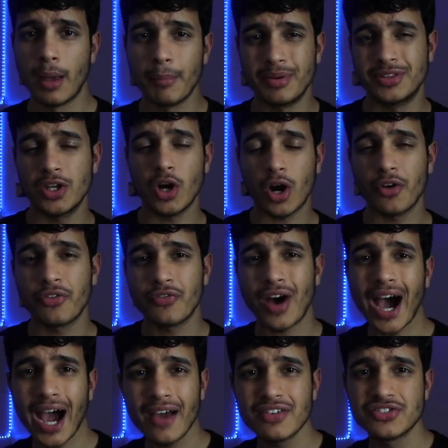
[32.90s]
But there are
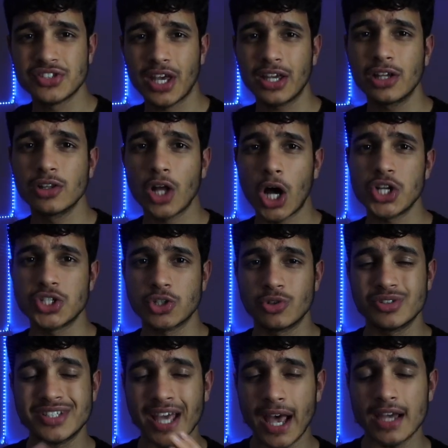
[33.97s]
five
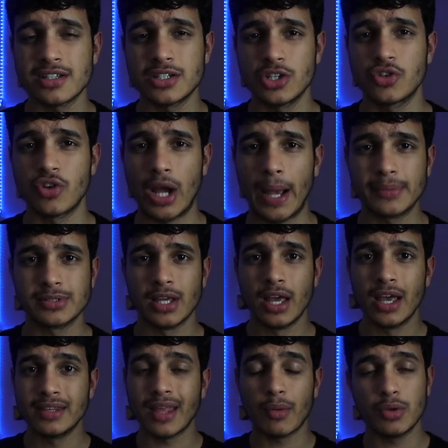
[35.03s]
psychological testing traps
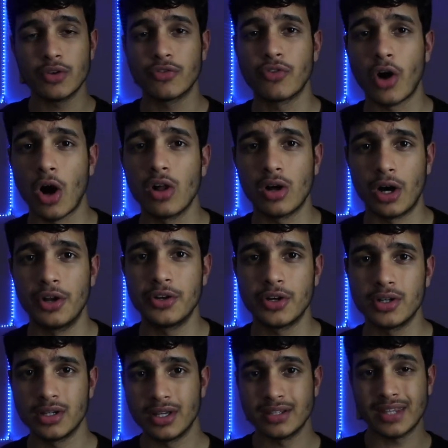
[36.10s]
that we fall
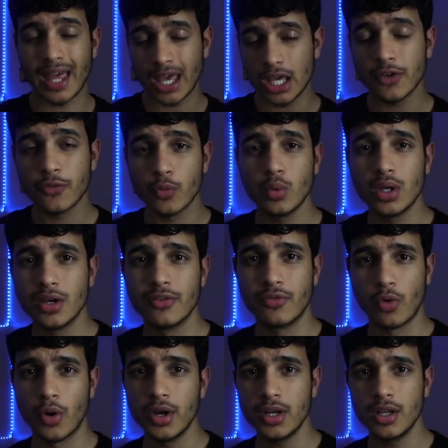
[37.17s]
under that if we
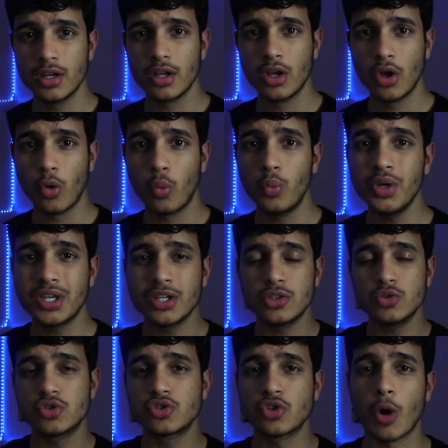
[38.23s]
avoid, we can
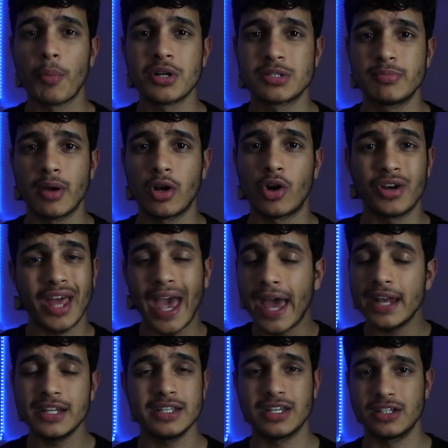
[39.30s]
do so much better on
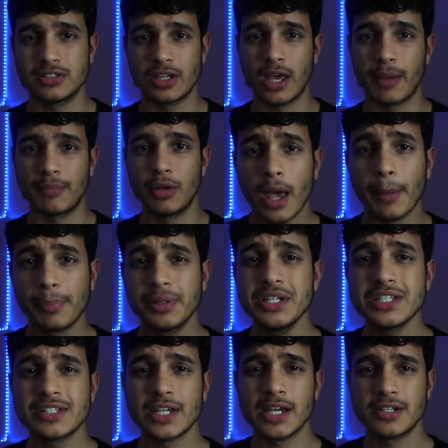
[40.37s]
any exam. And
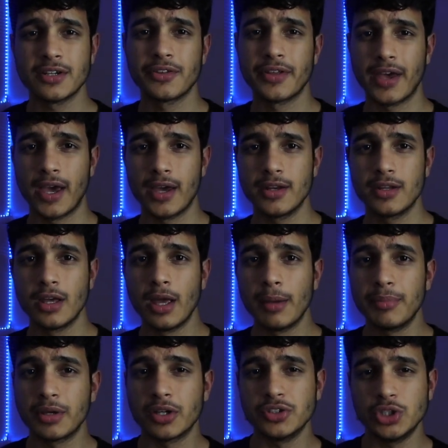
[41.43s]
please stay till the end
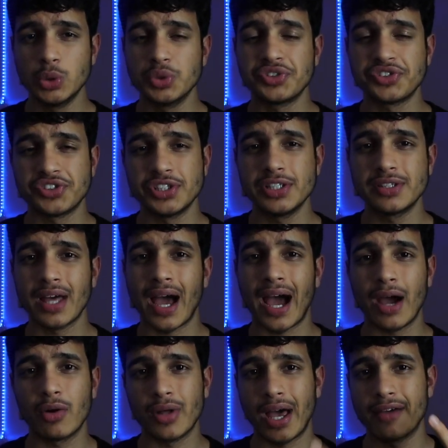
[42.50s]
because you will see that
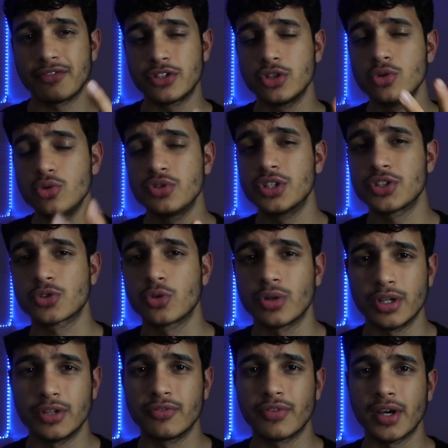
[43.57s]
I will have two Discord
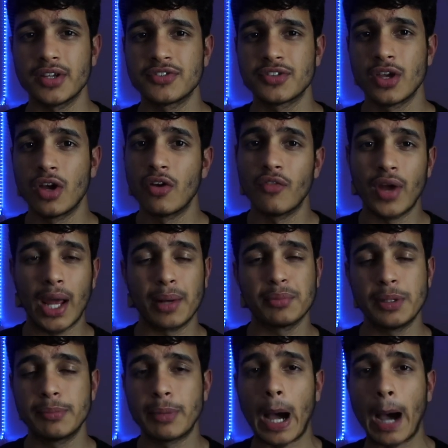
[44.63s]
invites
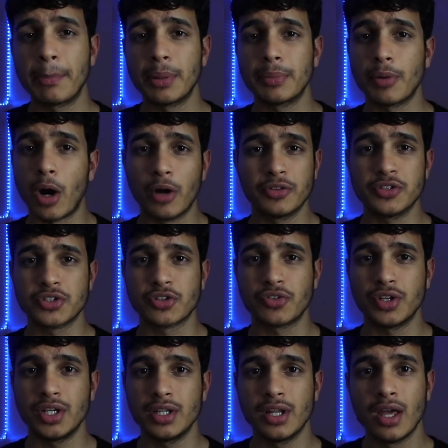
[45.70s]
randomly pop up on the
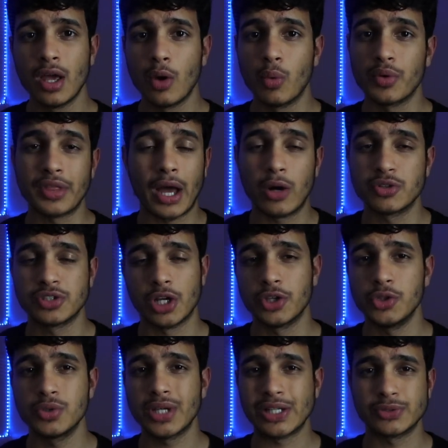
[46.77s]
screen without
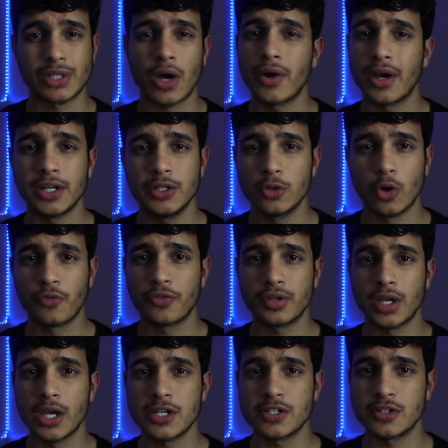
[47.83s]
telling you guys, without any
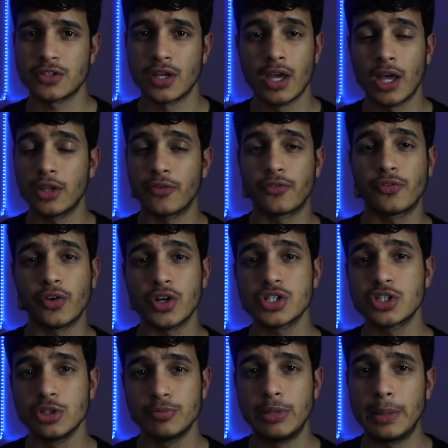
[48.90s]
notifications. And the
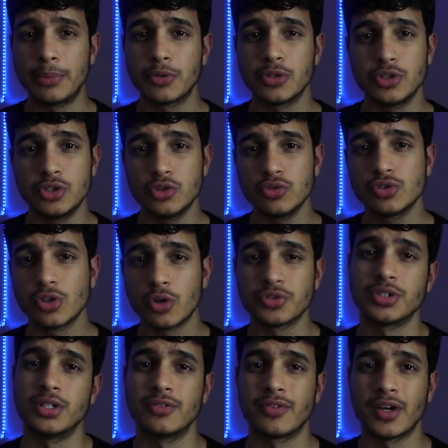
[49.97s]
first two people to use those
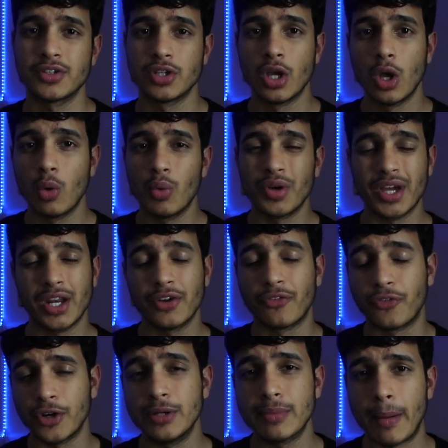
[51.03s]
invites will get a
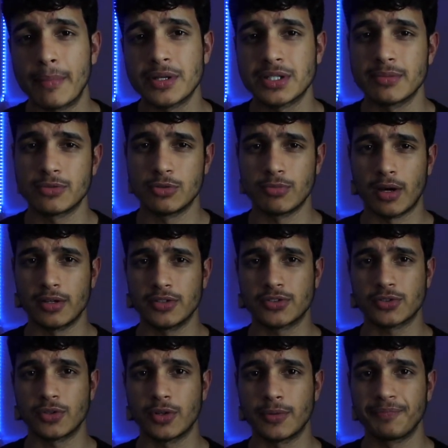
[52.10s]
free membership to my
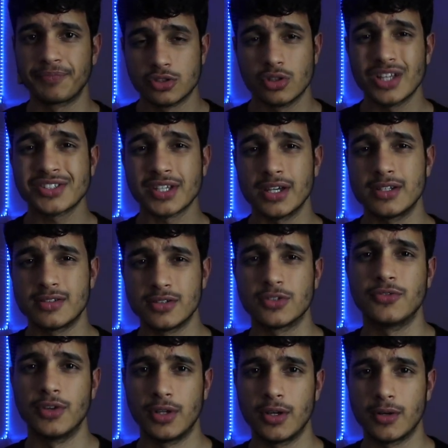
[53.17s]
Discord. So let's get into this
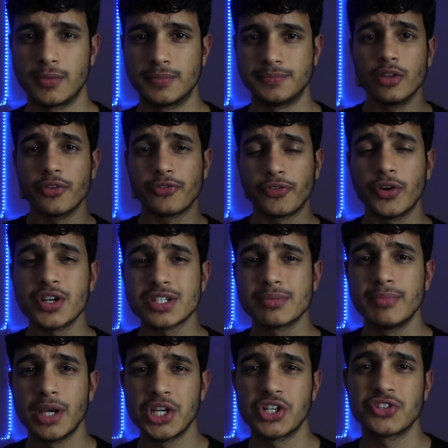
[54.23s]
video. The first
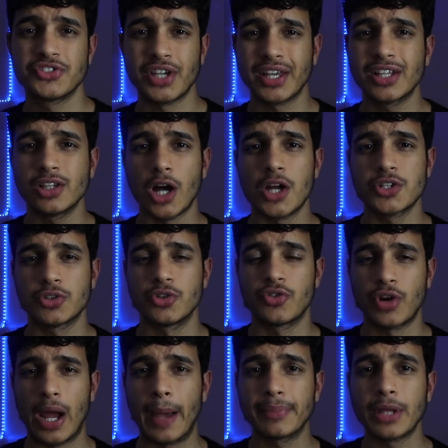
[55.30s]
major psychological
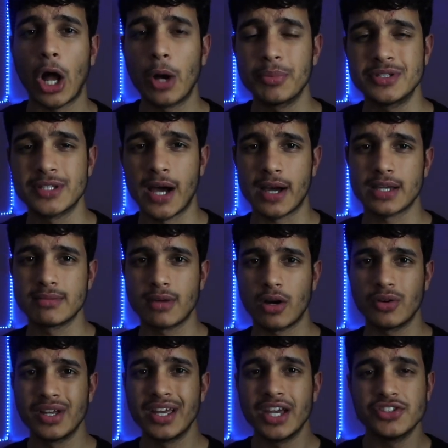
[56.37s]
trap that I'll be talking
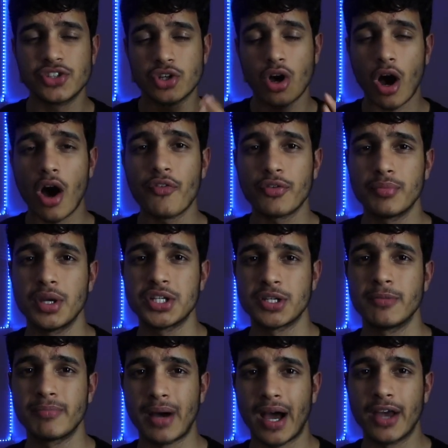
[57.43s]
about is the
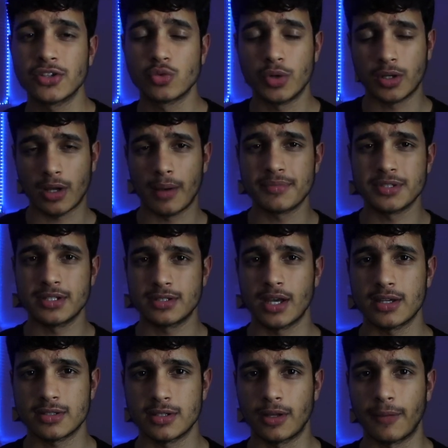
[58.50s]
confirmation bias when it comes to
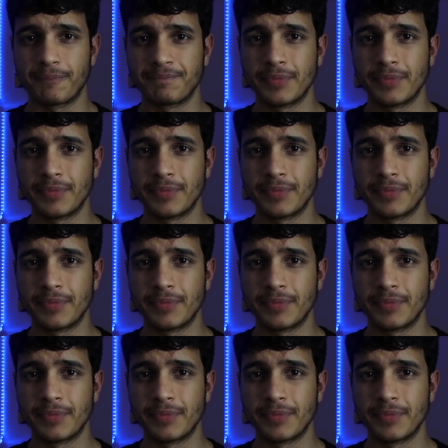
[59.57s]
testing.